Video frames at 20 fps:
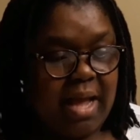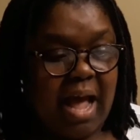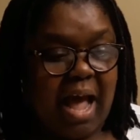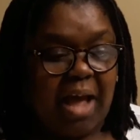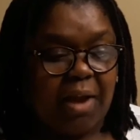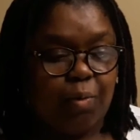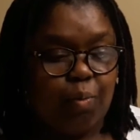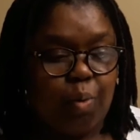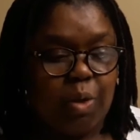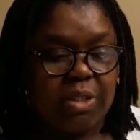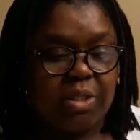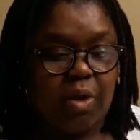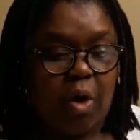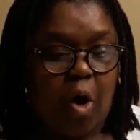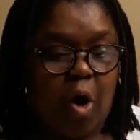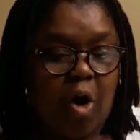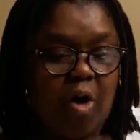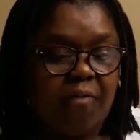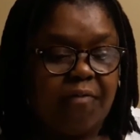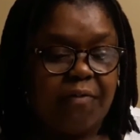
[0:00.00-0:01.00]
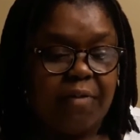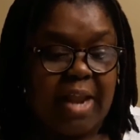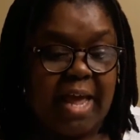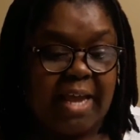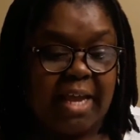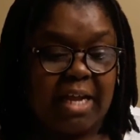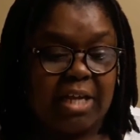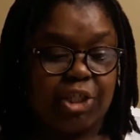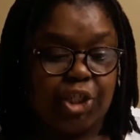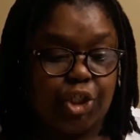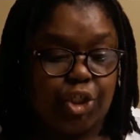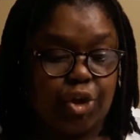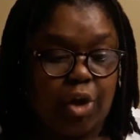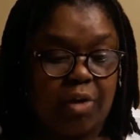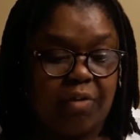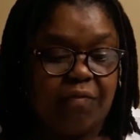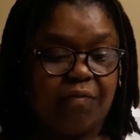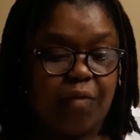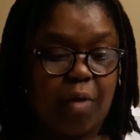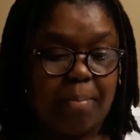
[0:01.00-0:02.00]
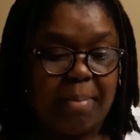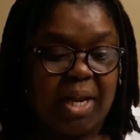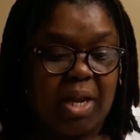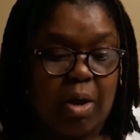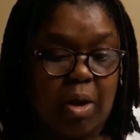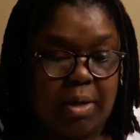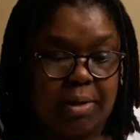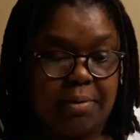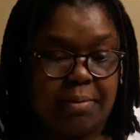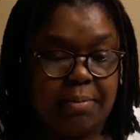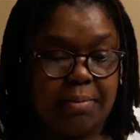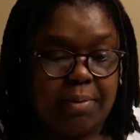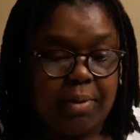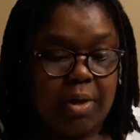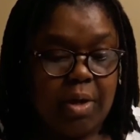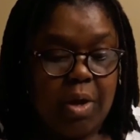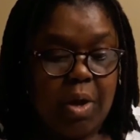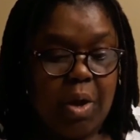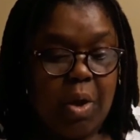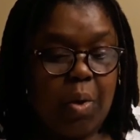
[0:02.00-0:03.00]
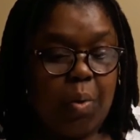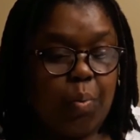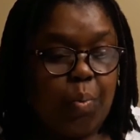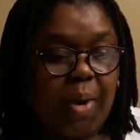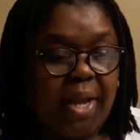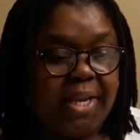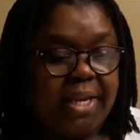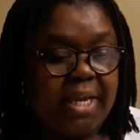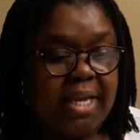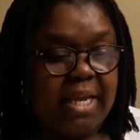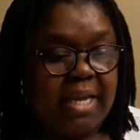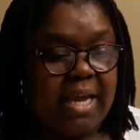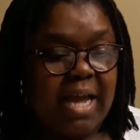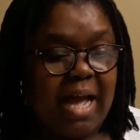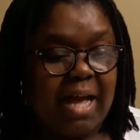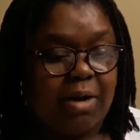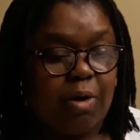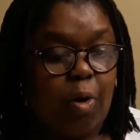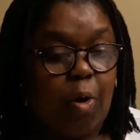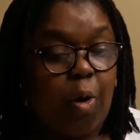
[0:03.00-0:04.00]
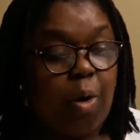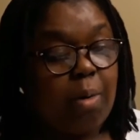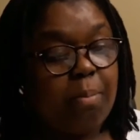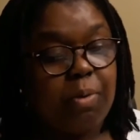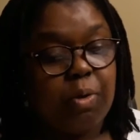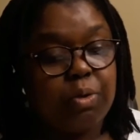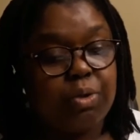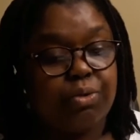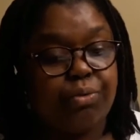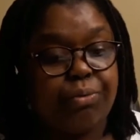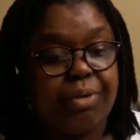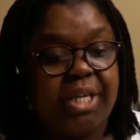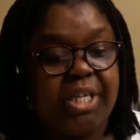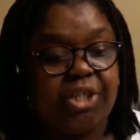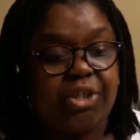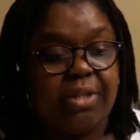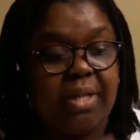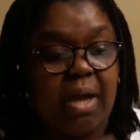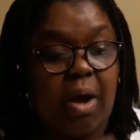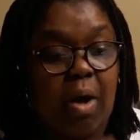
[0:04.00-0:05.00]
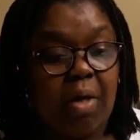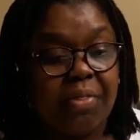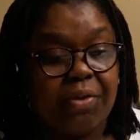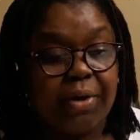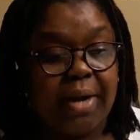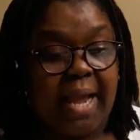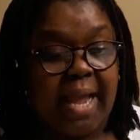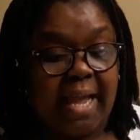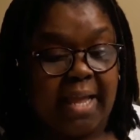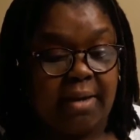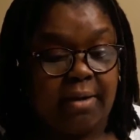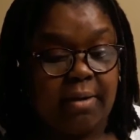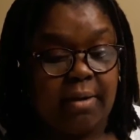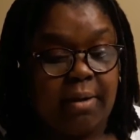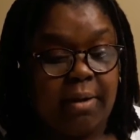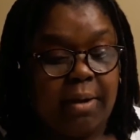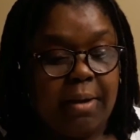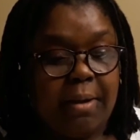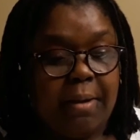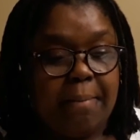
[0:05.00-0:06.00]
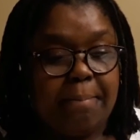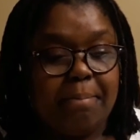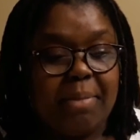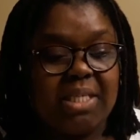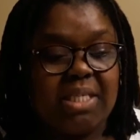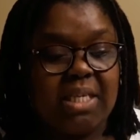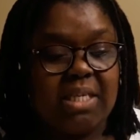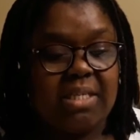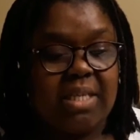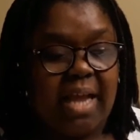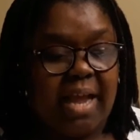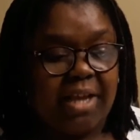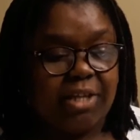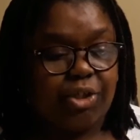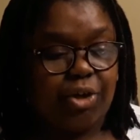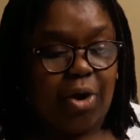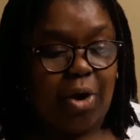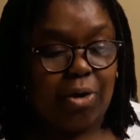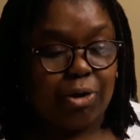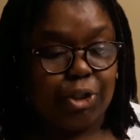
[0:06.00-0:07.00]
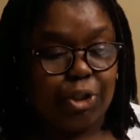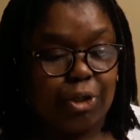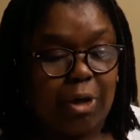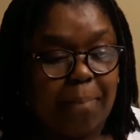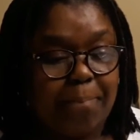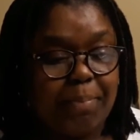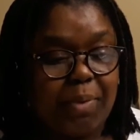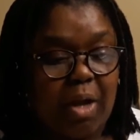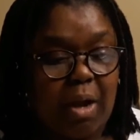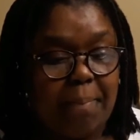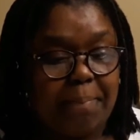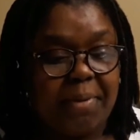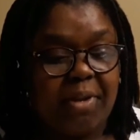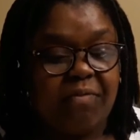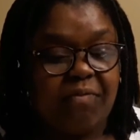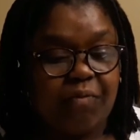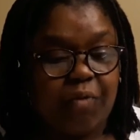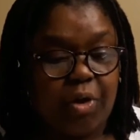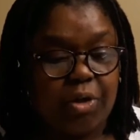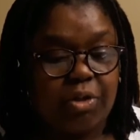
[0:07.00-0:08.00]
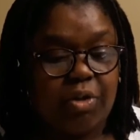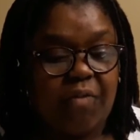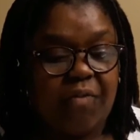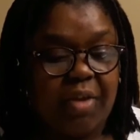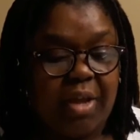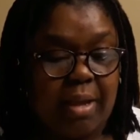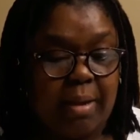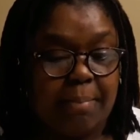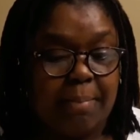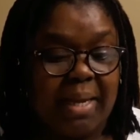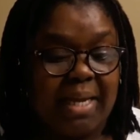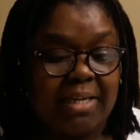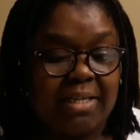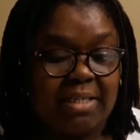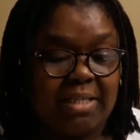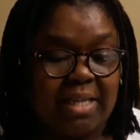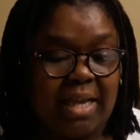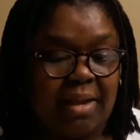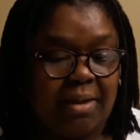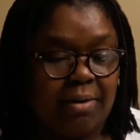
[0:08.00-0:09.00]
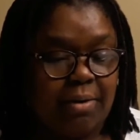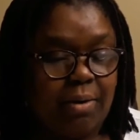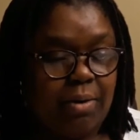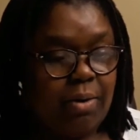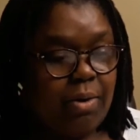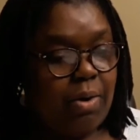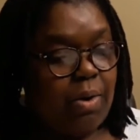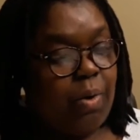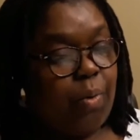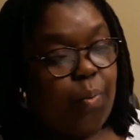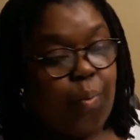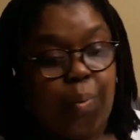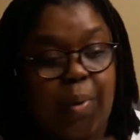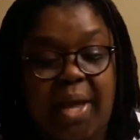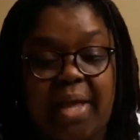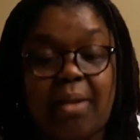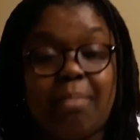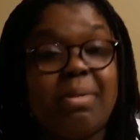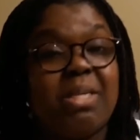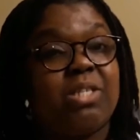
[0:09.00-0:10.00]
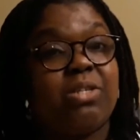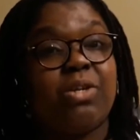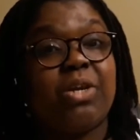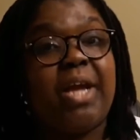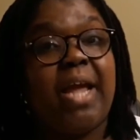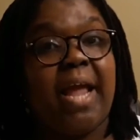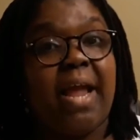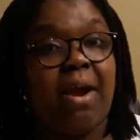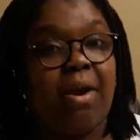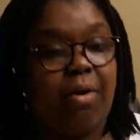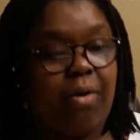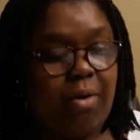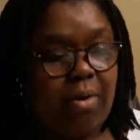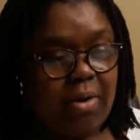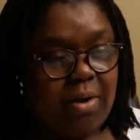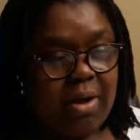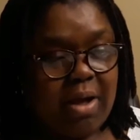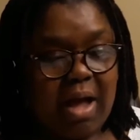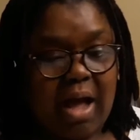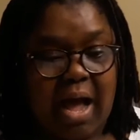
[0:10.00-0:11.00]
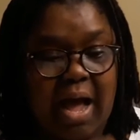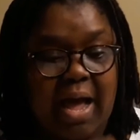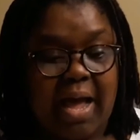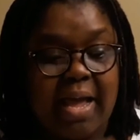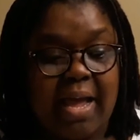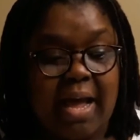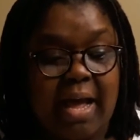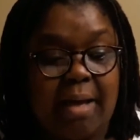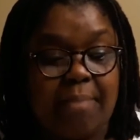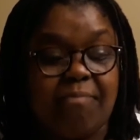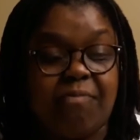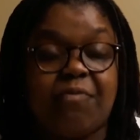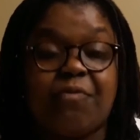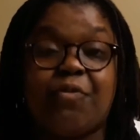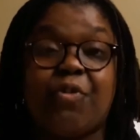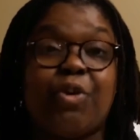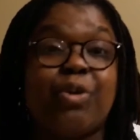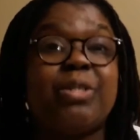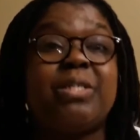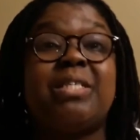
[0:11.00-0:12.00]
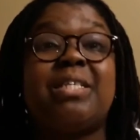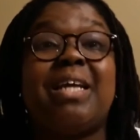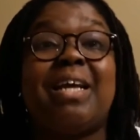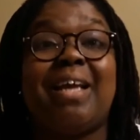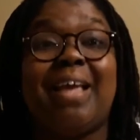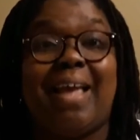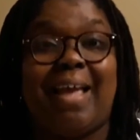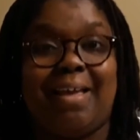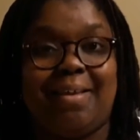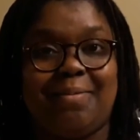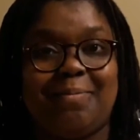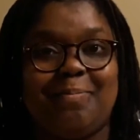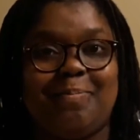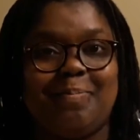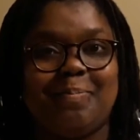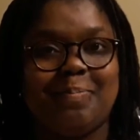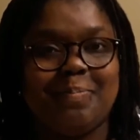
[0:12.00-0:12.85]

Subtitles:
and was off like a shot from a gun. When he had almost reached the other end, Mrs. Hedgehog jumped up in front of him and said, Well, Mr. Hare, I am first again.